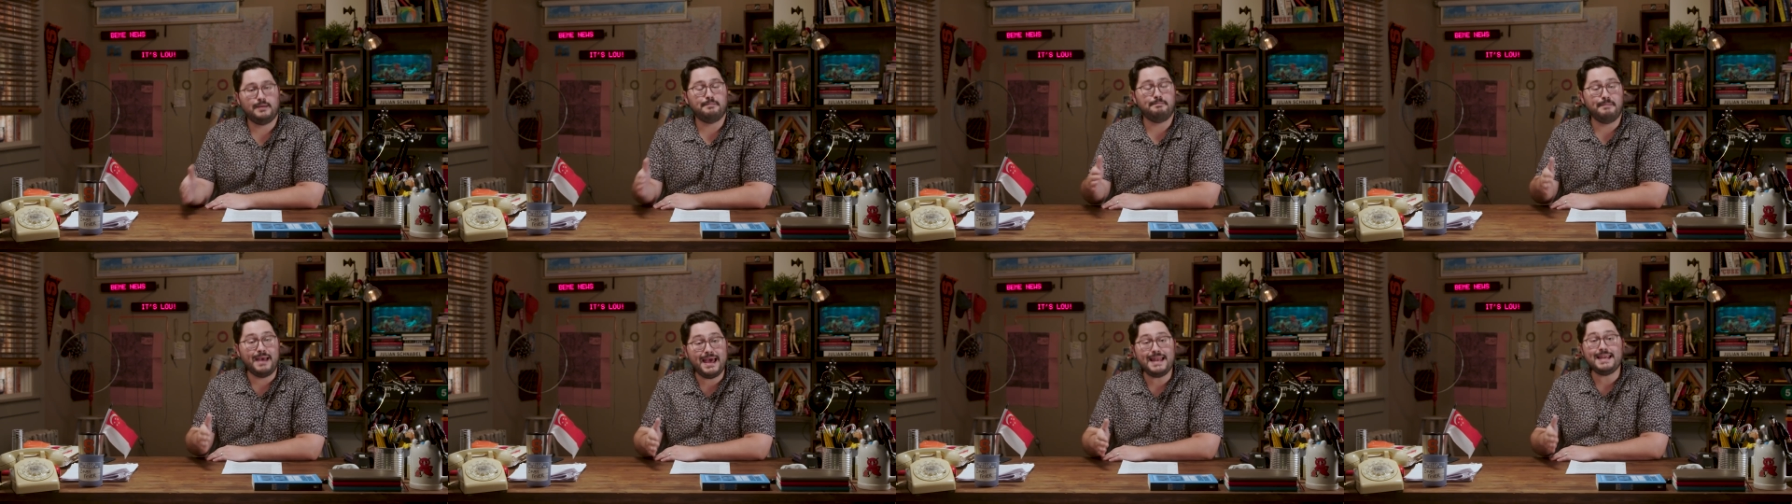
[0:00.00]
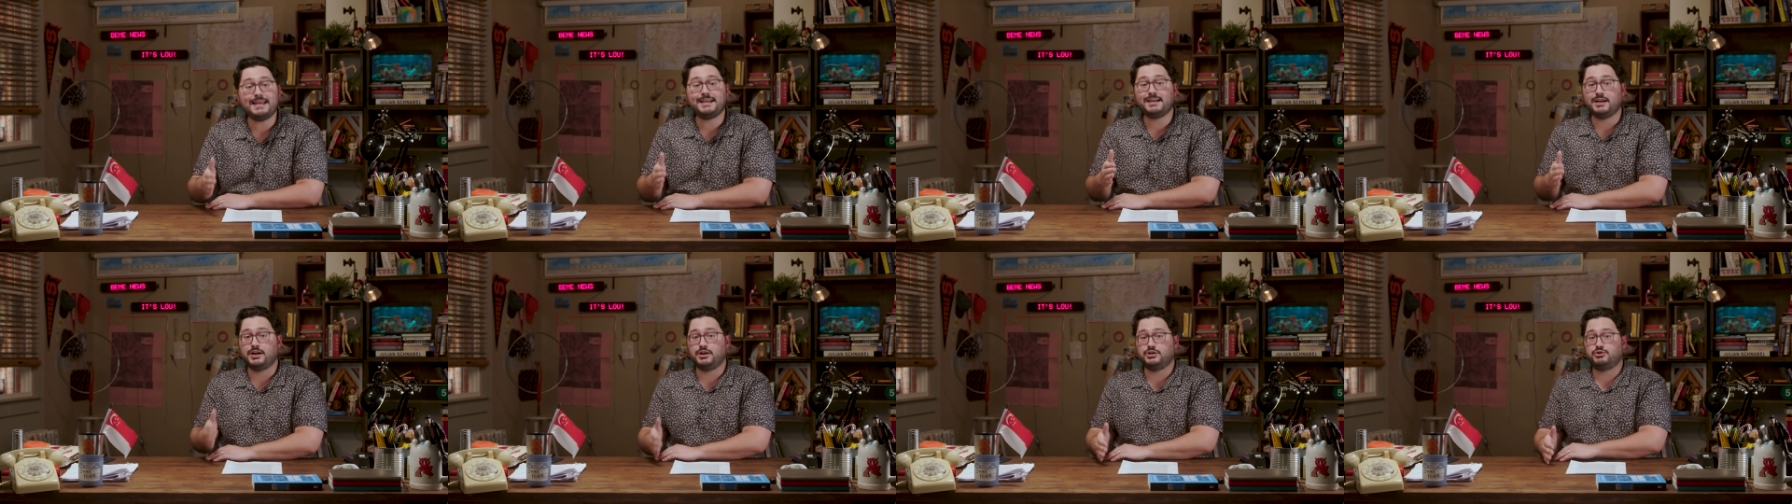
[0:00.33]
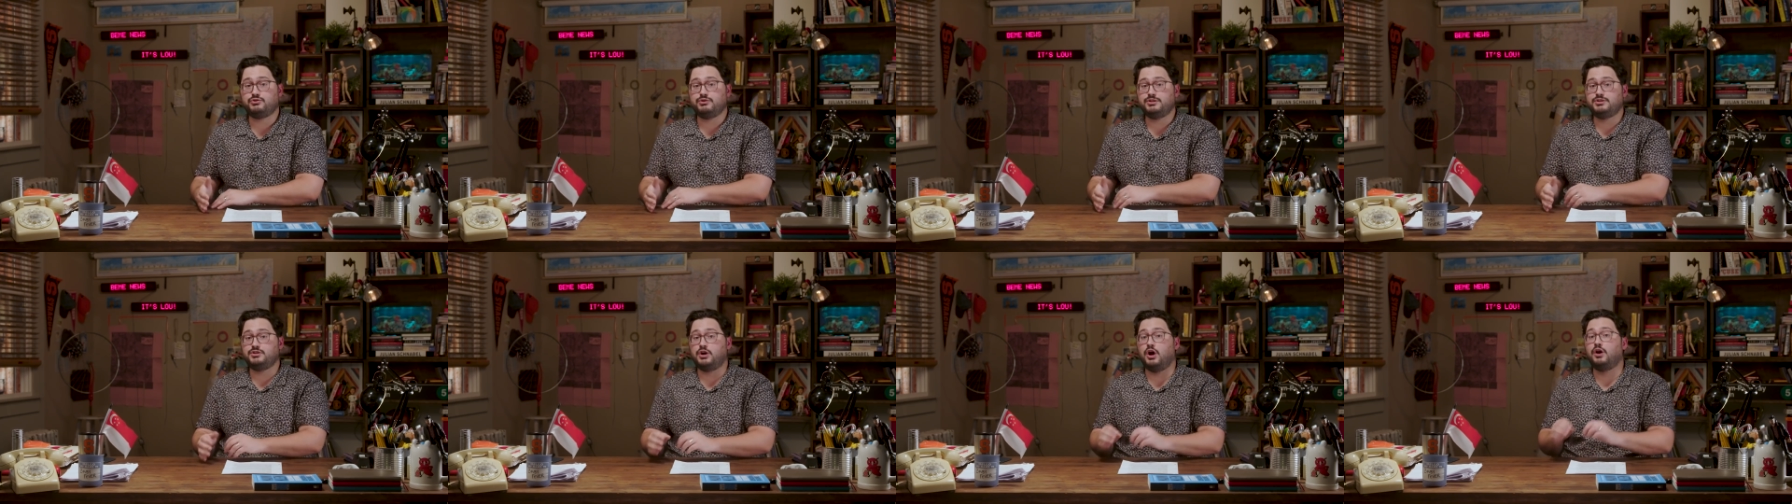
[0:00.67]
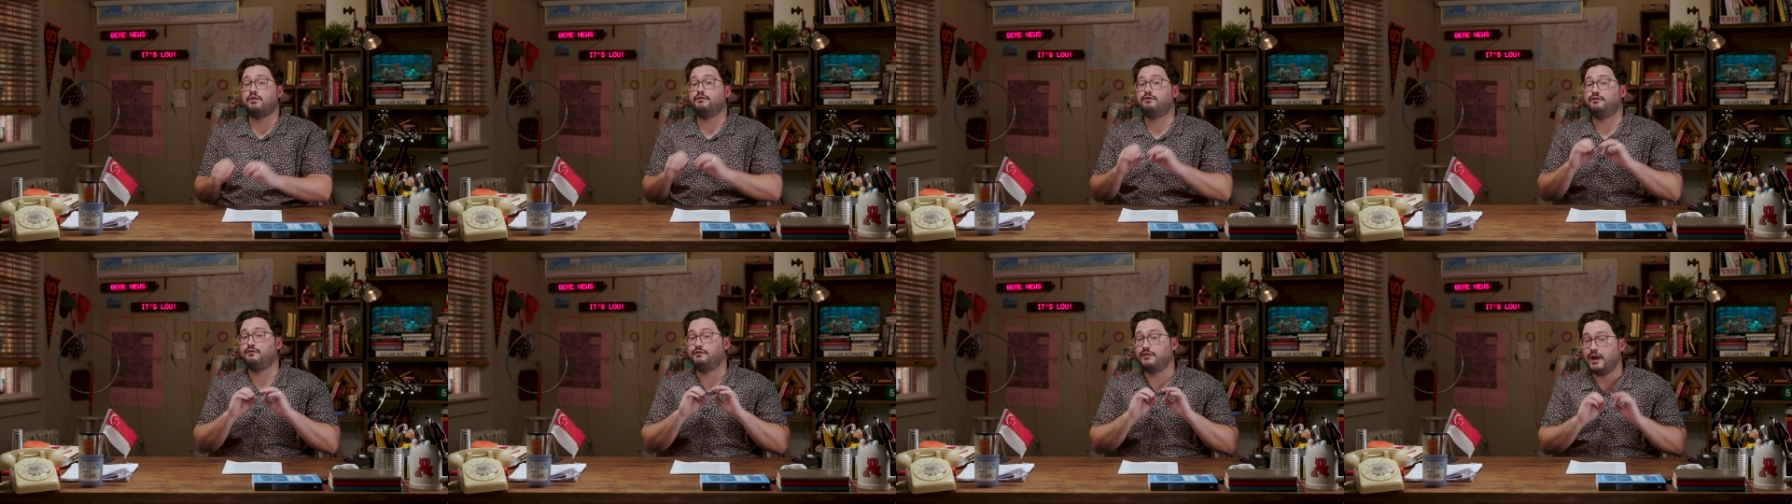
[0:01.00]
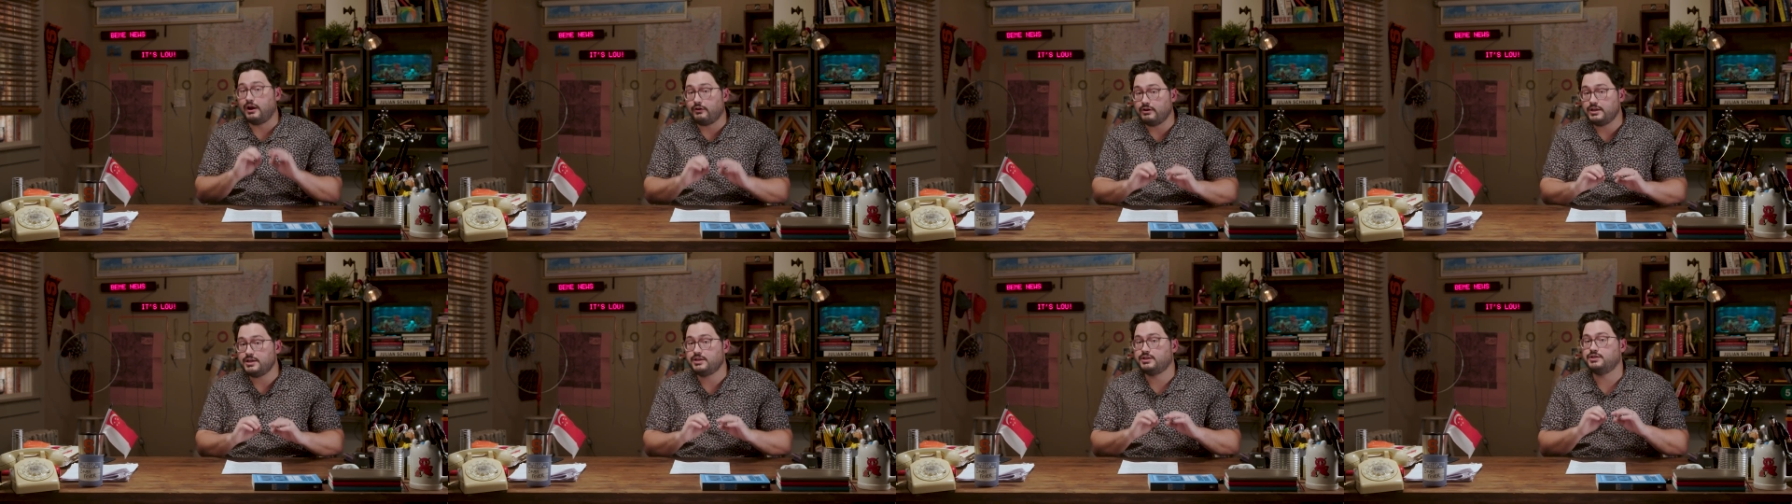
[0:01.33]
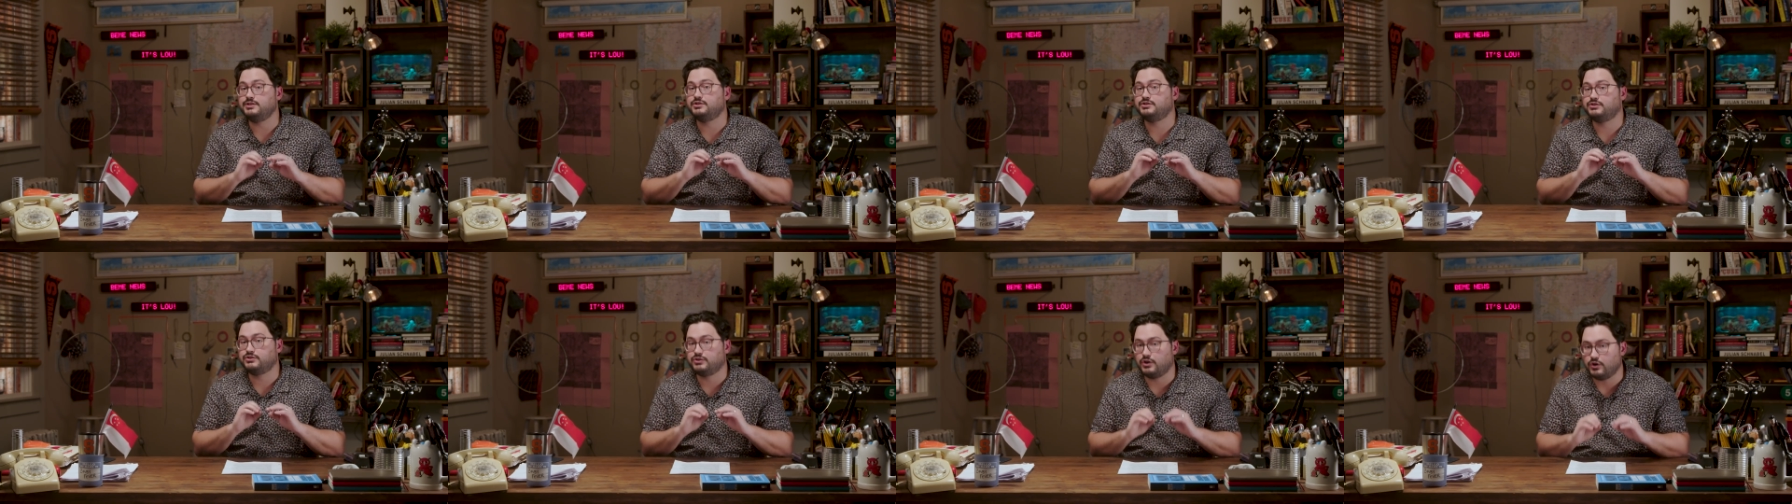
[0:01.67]
Many countries are very
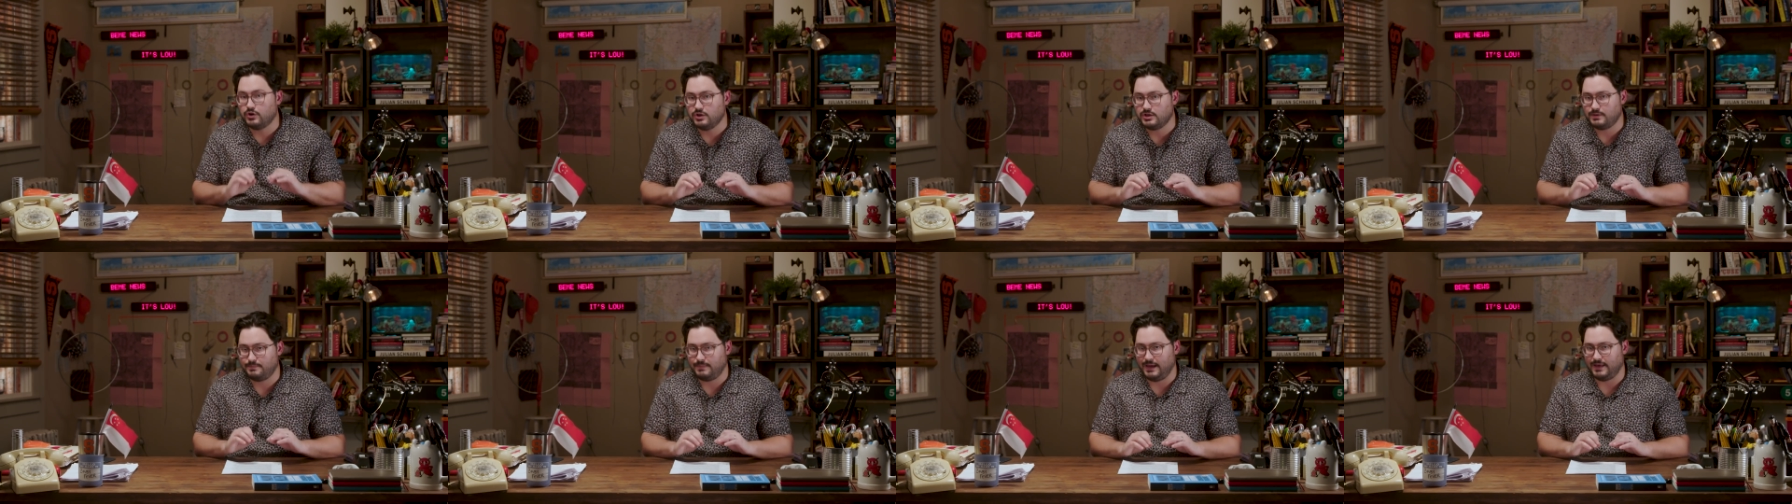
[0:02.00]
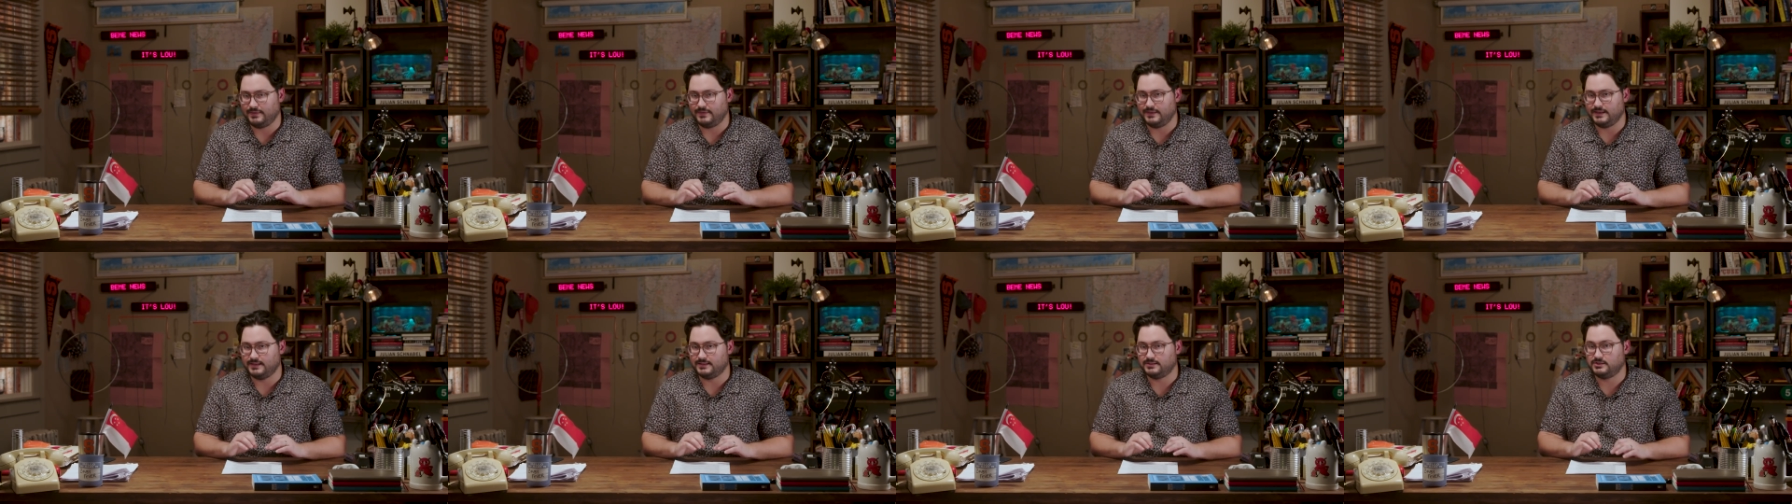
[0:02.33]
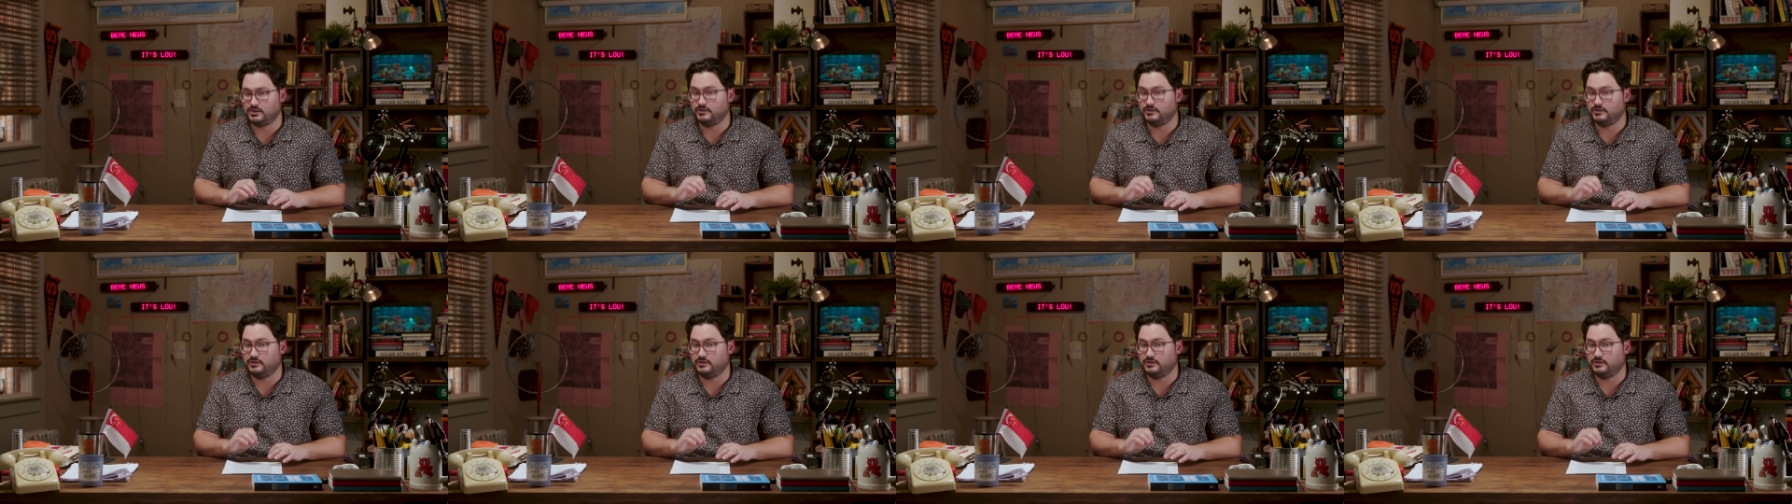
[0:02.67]
concerned about this,